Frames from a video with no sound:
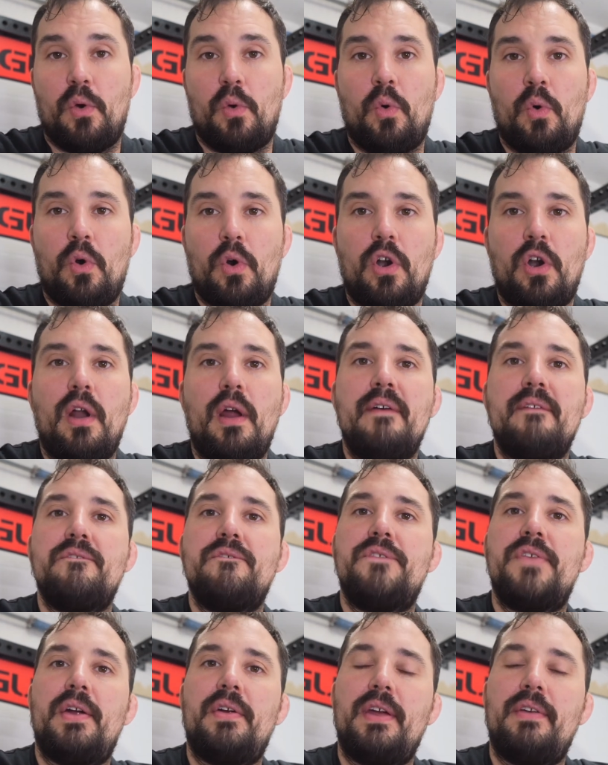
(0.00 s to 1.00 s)
or
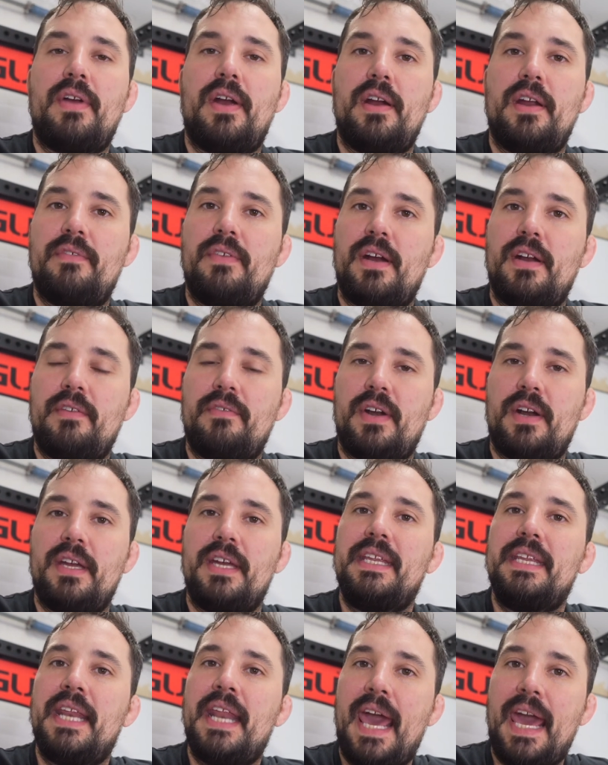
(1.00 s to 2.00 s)
very, very, very, very
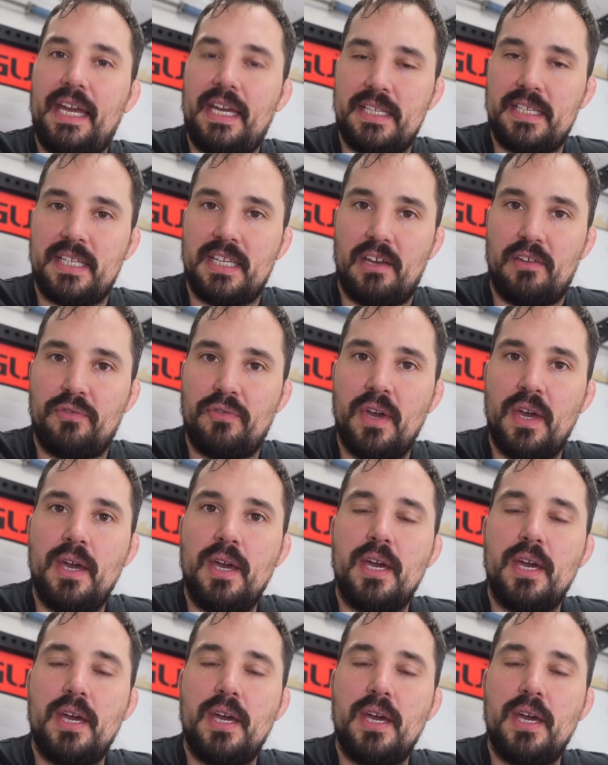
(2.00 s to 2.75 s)
negative,